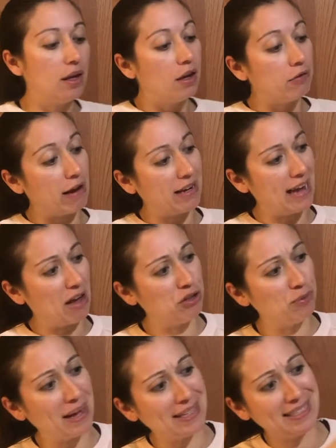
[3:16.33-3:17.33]
Right now you
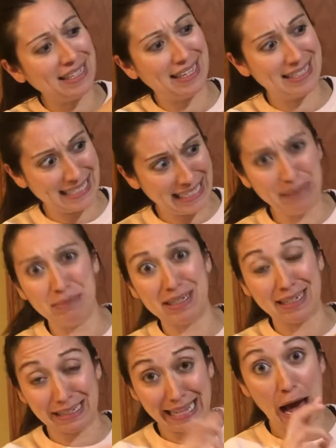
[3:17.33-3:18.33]
might see it seems
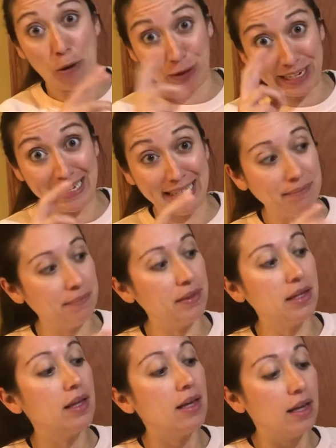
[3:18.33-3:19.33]
cloudy,
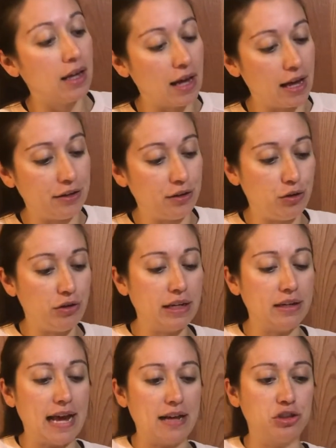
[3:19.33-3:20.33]
and you
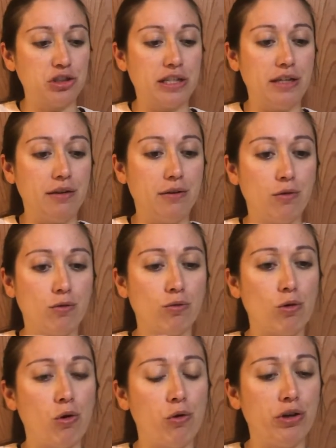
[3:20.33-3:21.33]
can actually
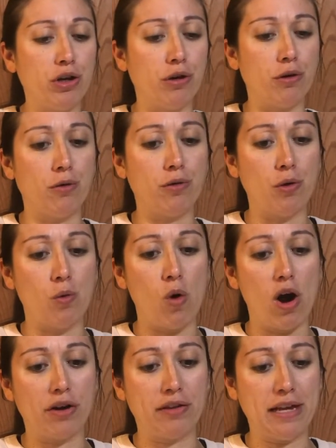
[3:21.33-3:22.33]
roll
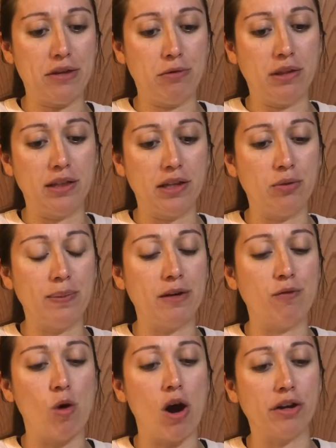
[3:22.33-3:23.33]
the little bit
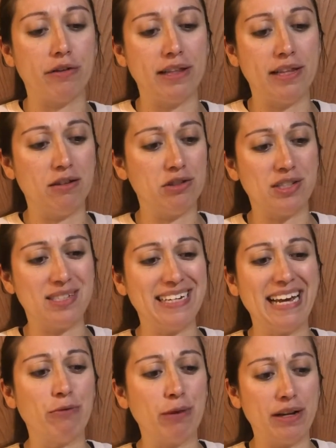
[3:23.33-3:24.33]
of water in there just to
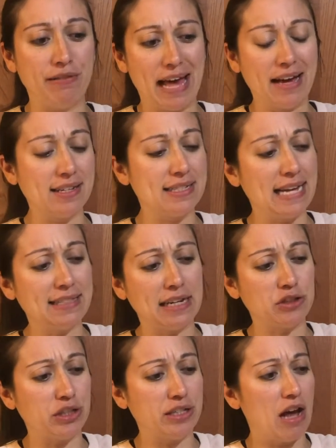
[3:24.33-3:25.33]
get rid of that, because that's
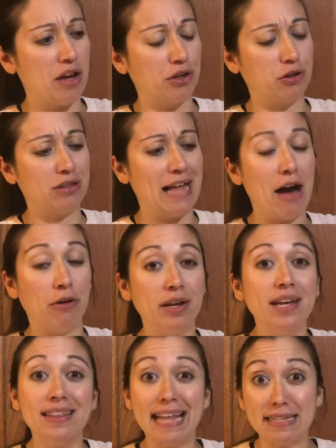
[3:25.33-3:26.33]
actually not your cloud.
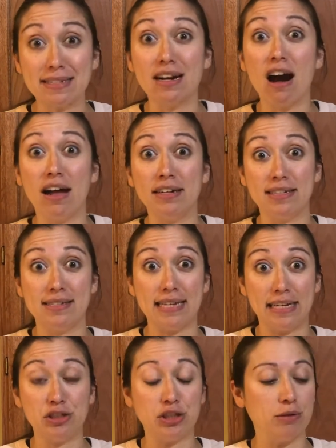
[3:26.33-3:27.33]
That's
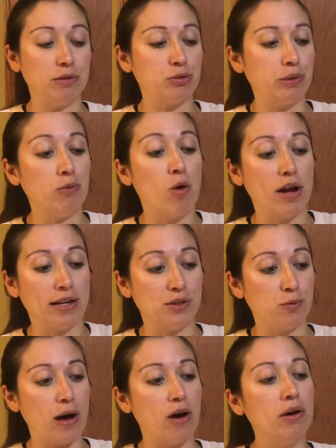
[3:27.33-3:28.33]
condensation, which we want as
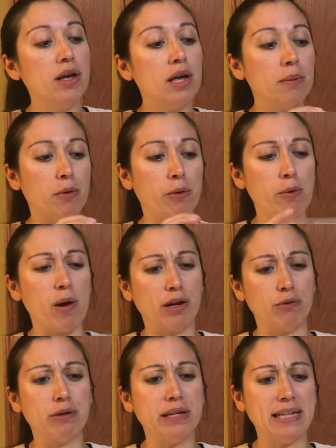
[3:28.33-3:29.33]
well, but we want it
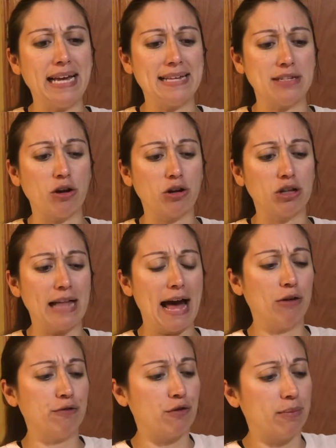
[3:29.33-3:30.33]
really as our
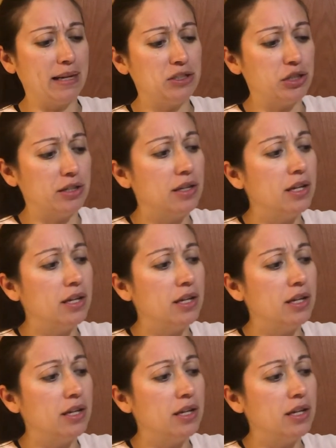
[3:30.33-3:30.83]
cloud formation.